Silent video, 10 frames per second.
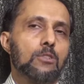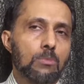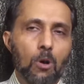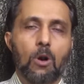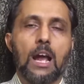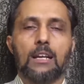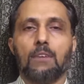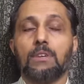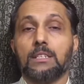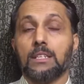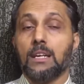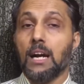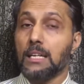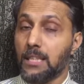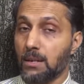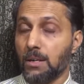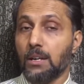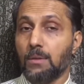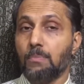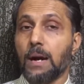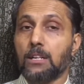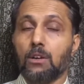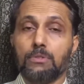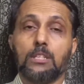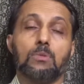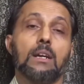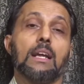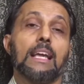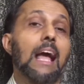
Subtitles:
Tomorrow I'll come with the other part of this one,